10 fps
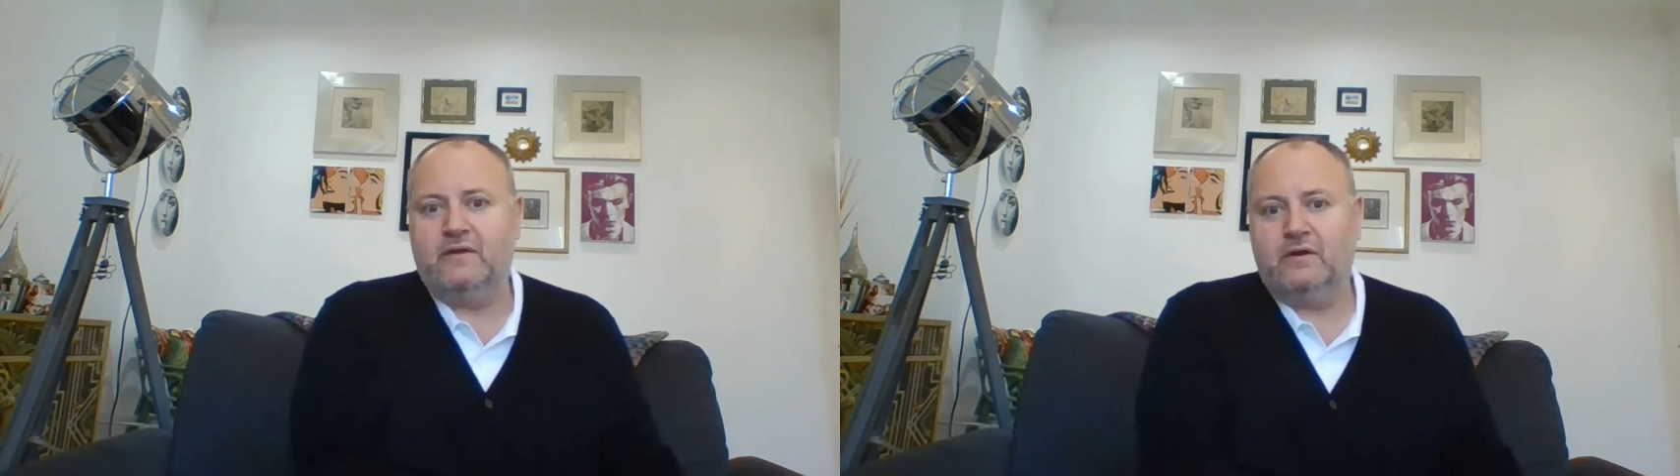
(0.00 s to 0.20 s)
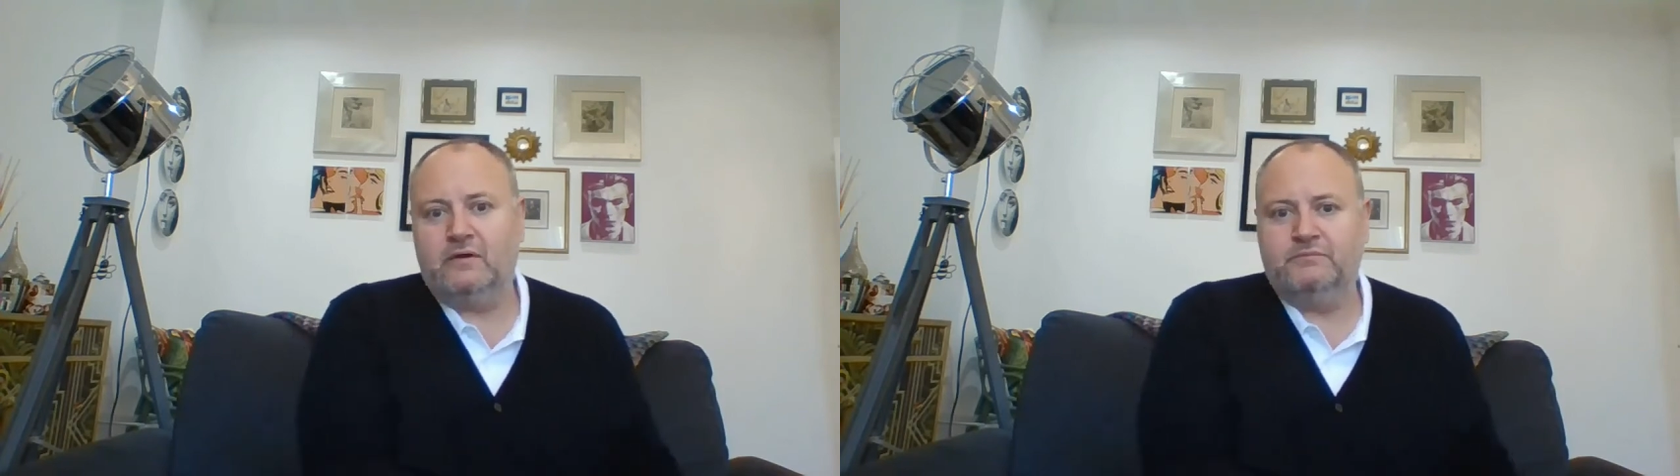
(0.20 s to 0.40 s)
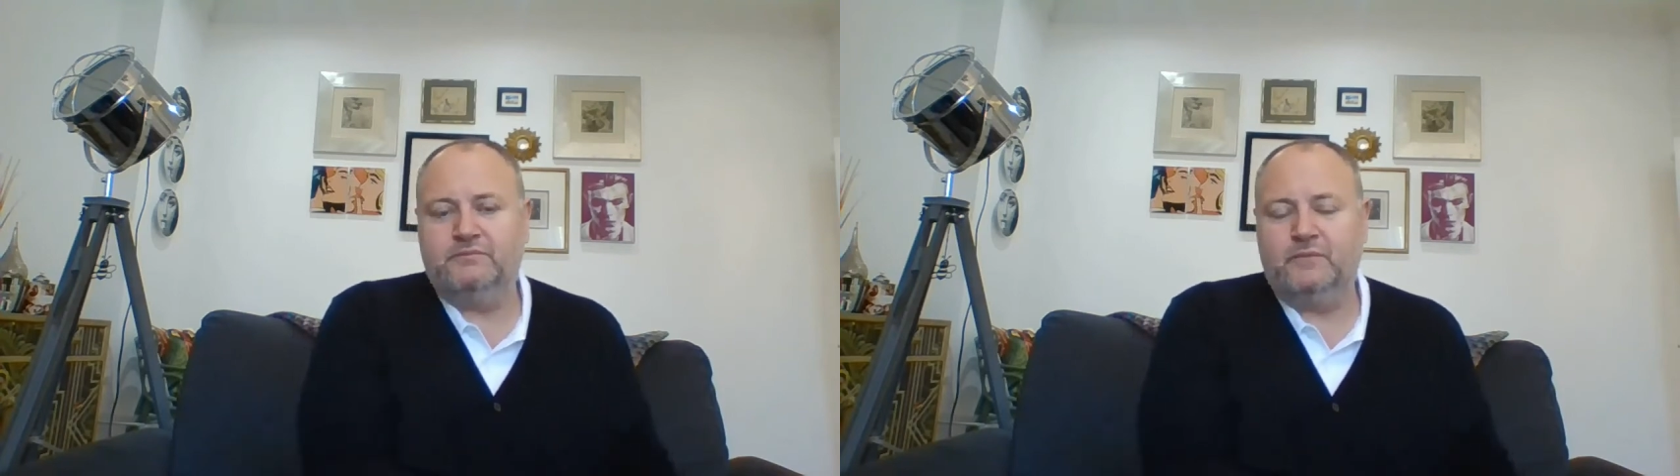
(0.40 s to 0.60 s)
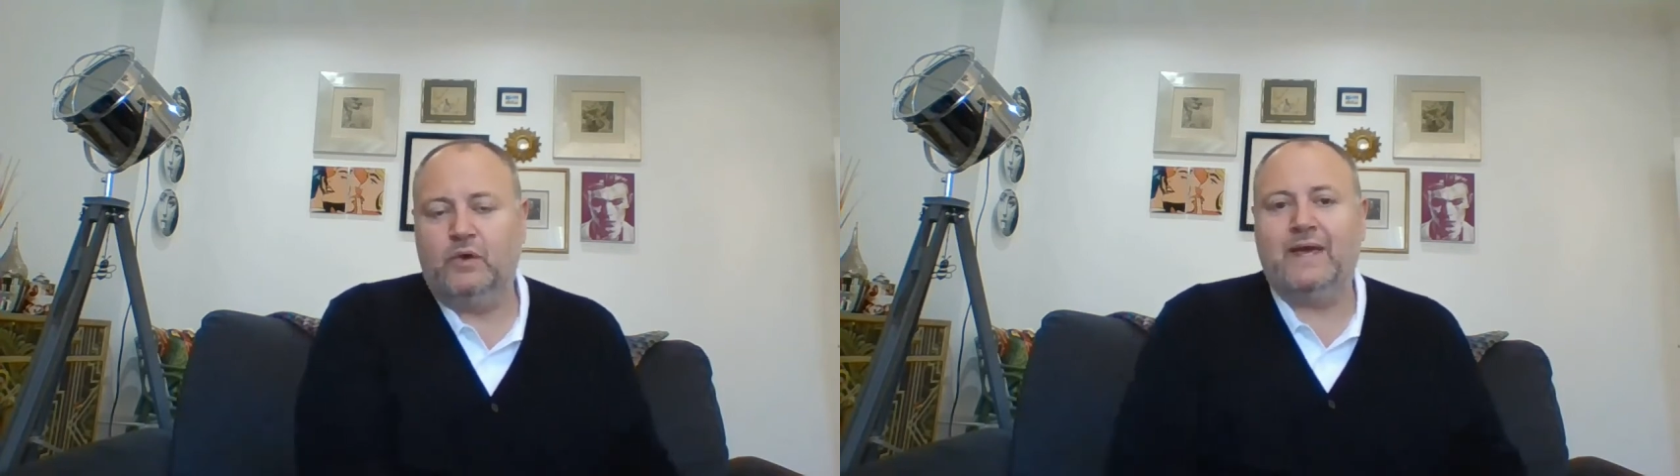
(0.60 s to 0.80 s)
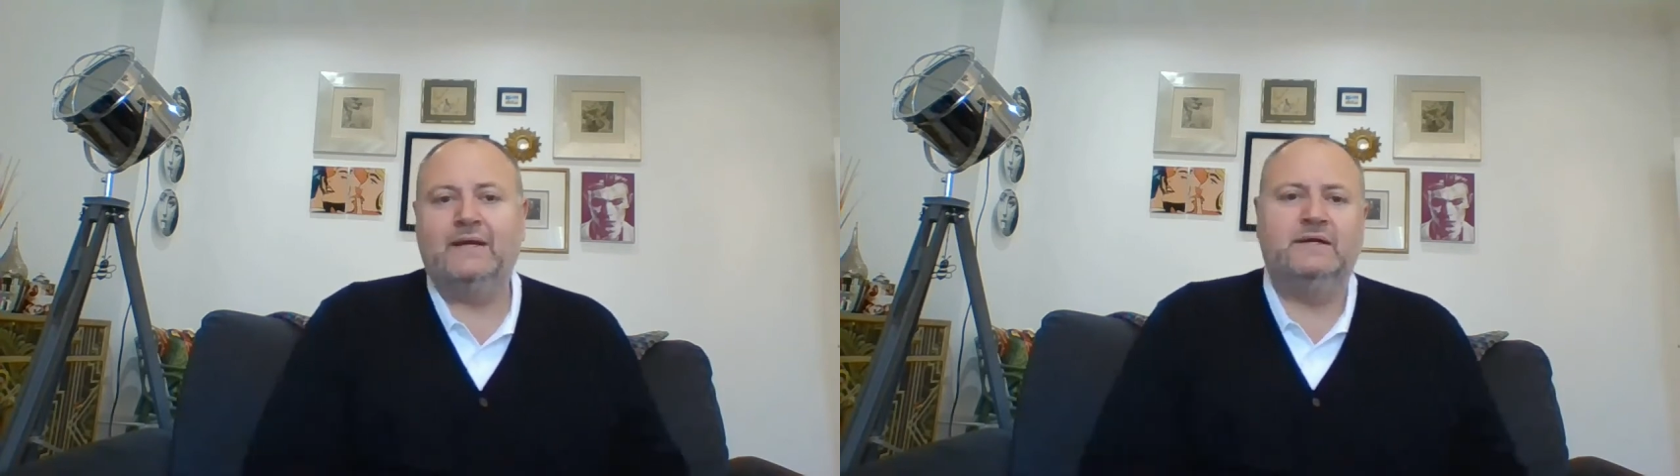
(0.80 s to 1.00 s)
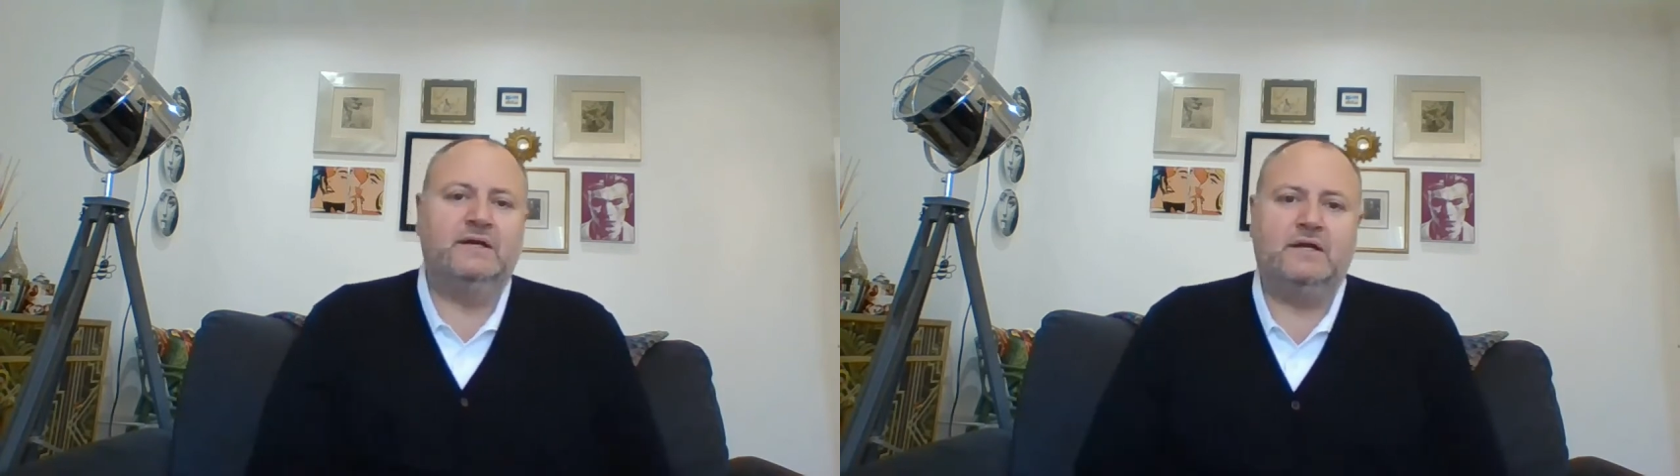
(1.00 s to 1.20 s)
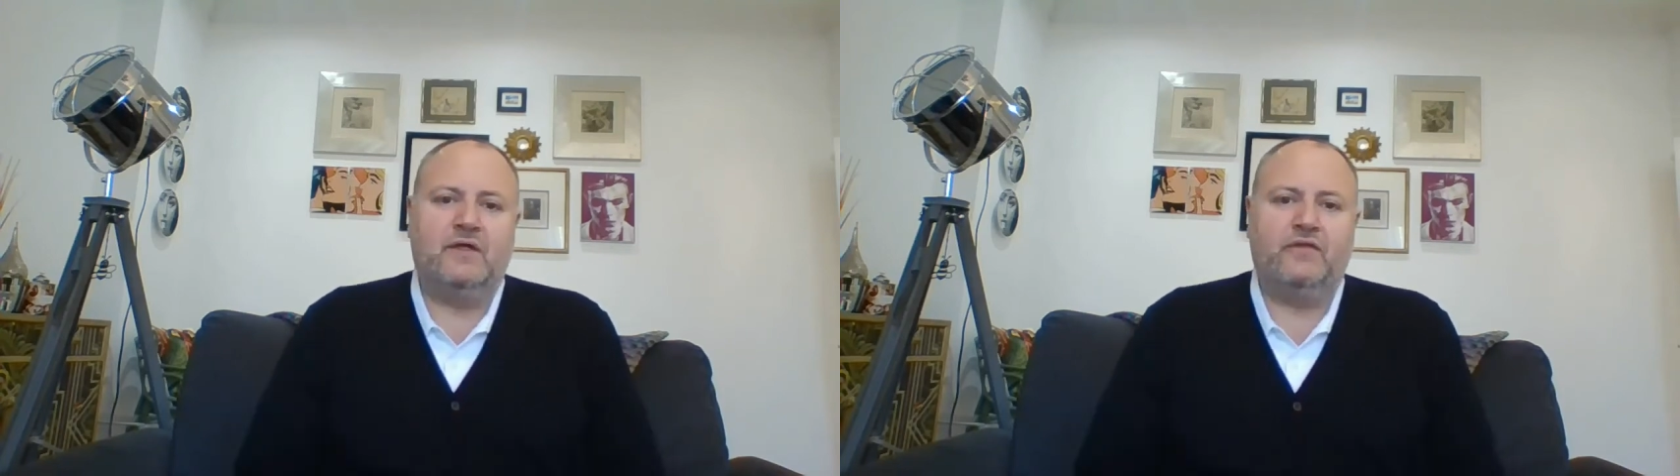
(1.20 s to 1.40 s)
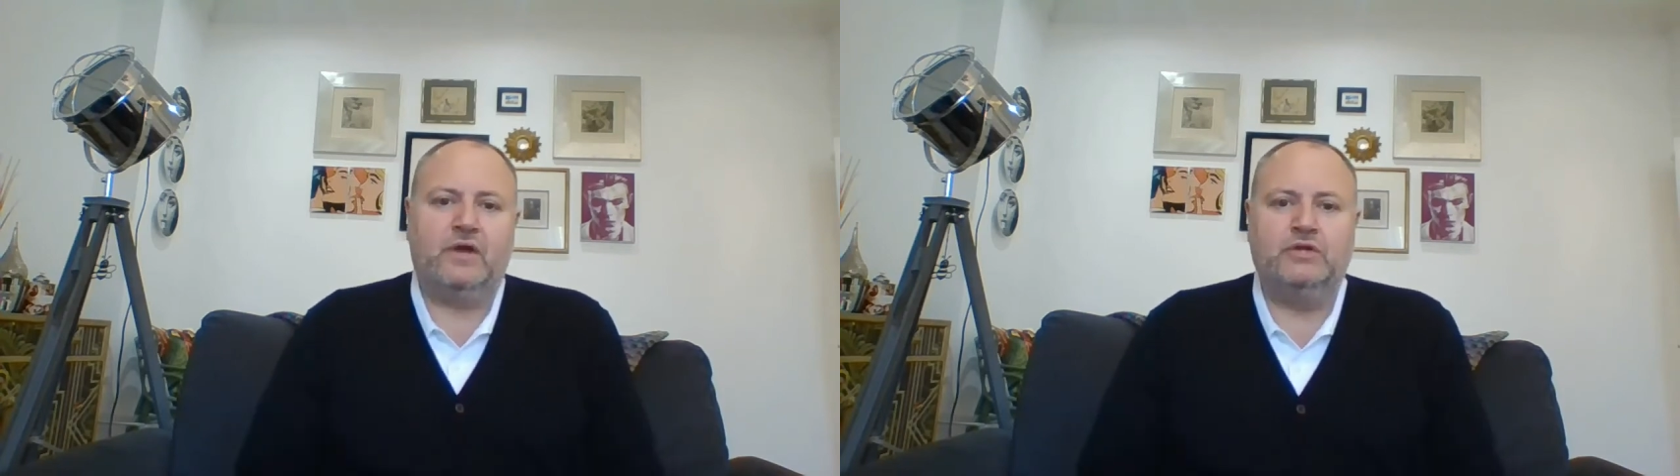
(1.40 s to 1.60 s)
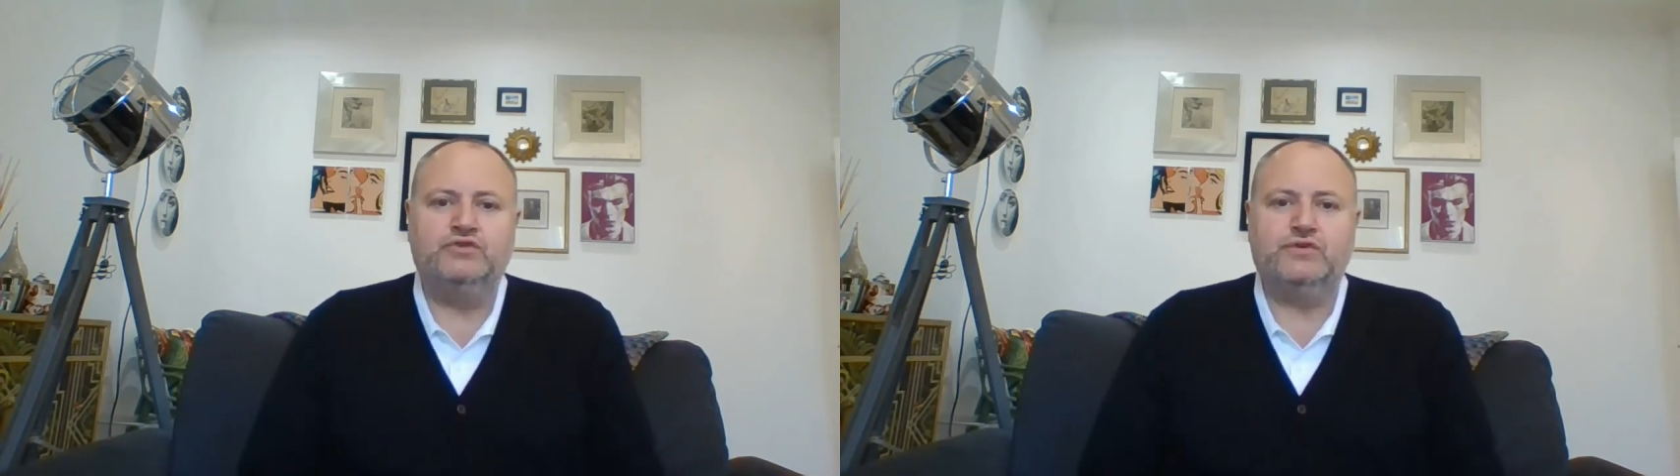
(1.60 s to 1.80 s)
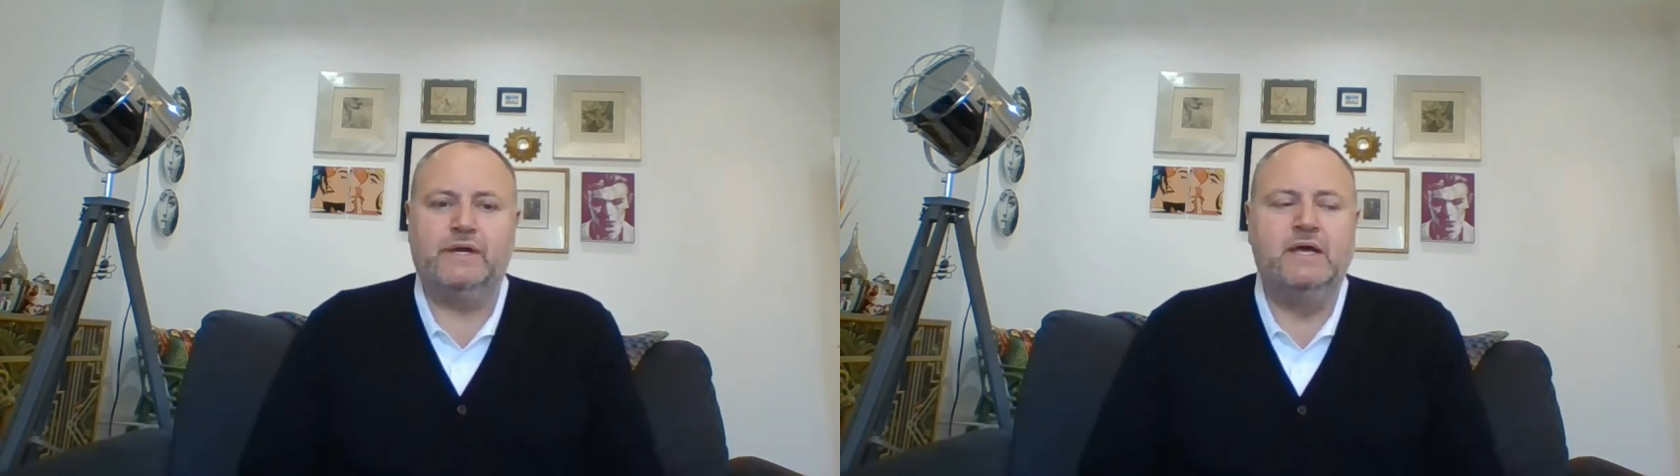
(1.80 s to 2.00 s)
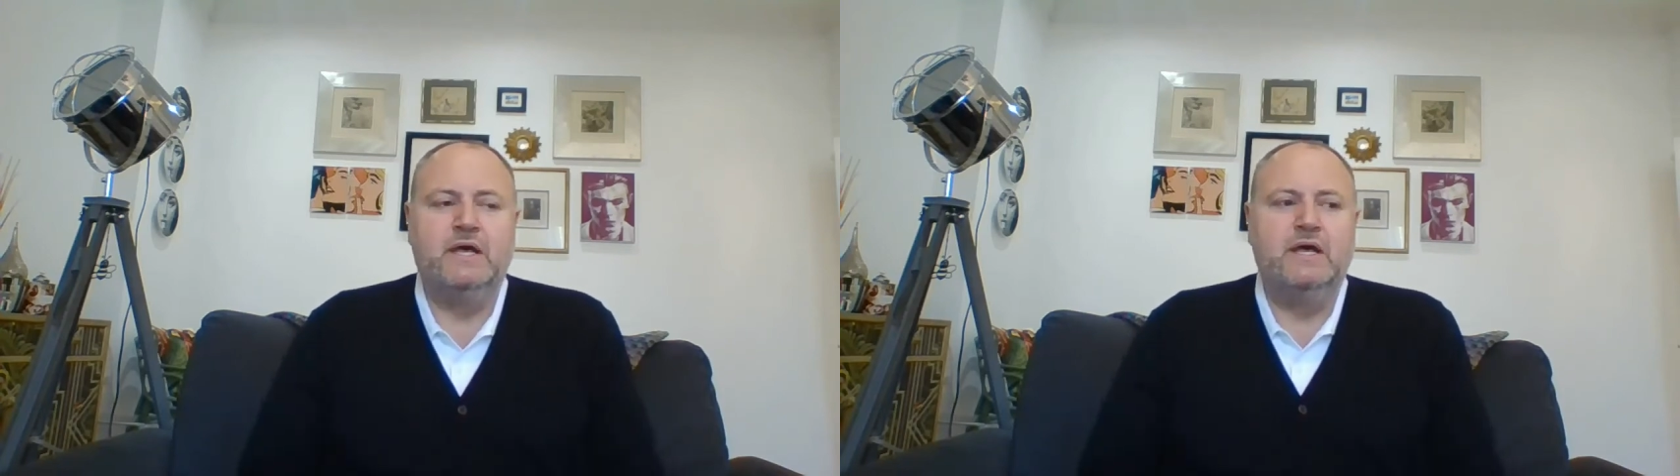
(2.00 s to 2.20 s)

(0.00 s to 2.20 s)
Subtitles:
that are located in another country.